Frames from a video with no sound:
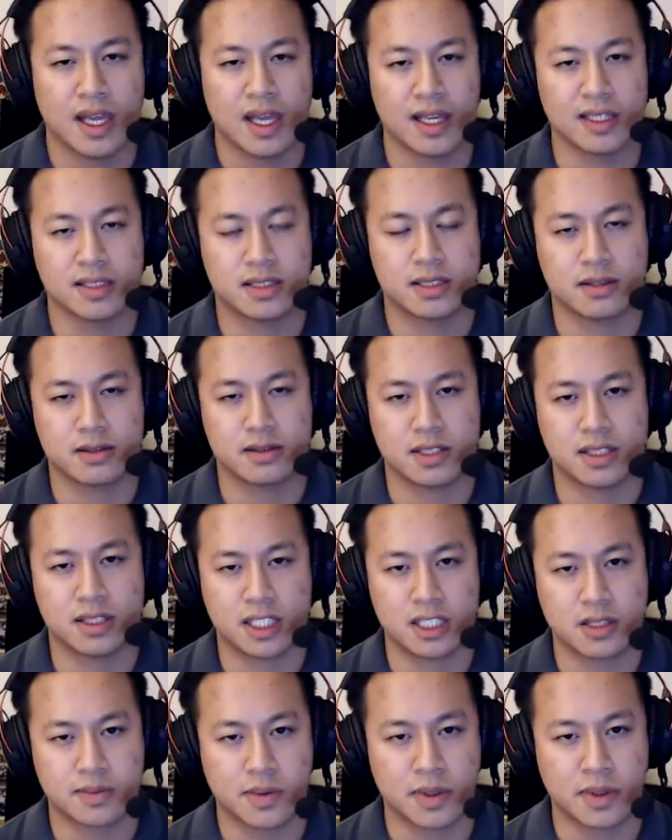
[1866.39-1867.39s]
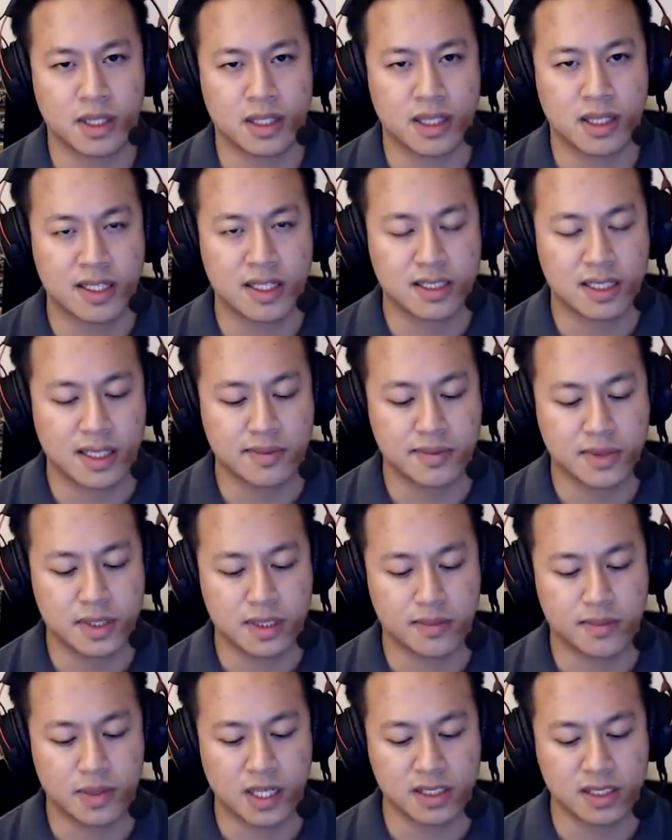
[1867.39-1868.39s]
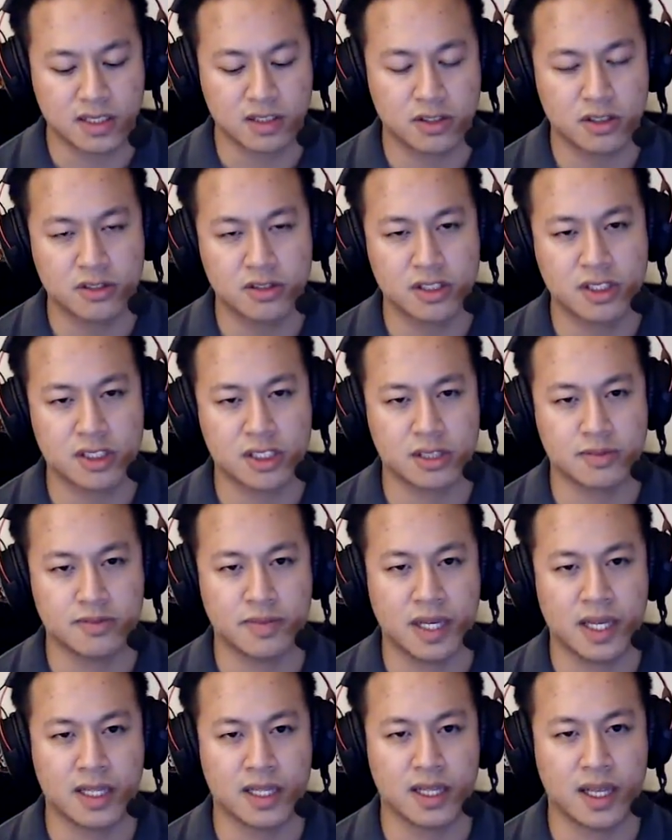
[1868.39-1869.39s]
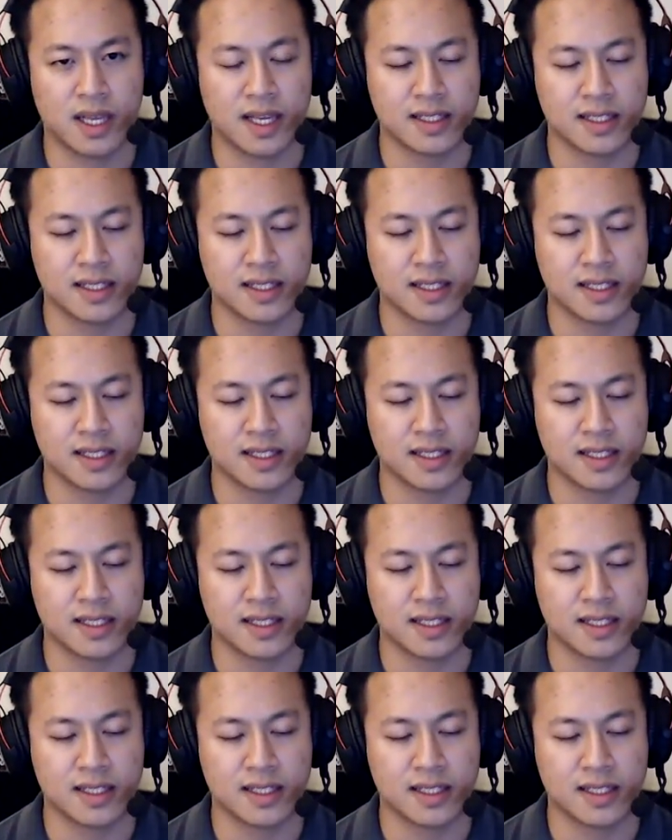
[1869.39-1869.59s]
And so to Jacob's point, a lot of times the projects are usually just meant